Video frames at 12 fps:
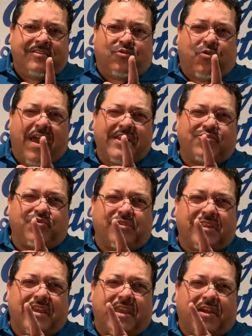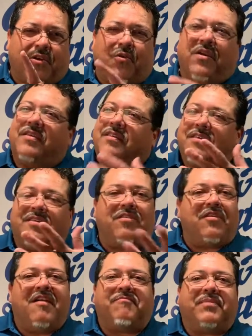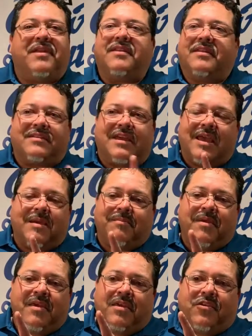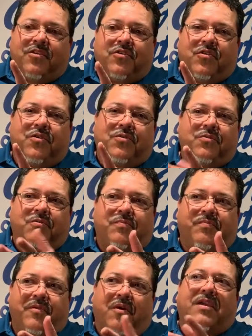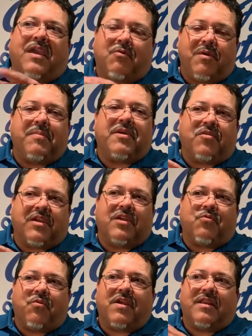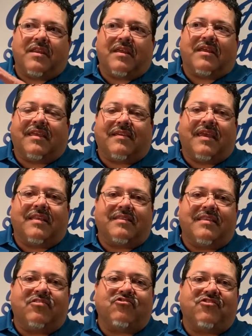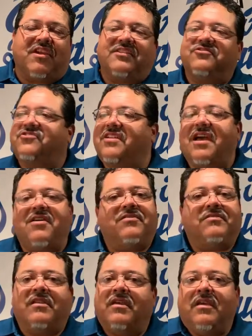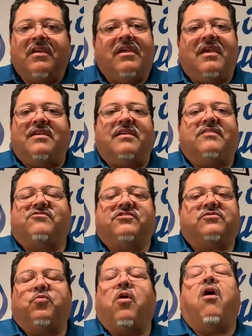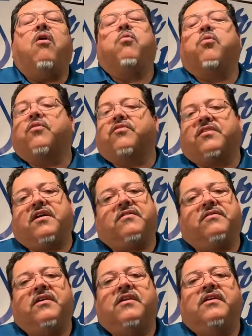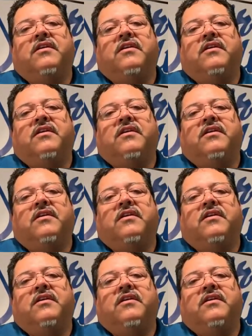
gradually increases, and you have plenty of time. You know, okay, we better get ready to get these changed out, and it just all works out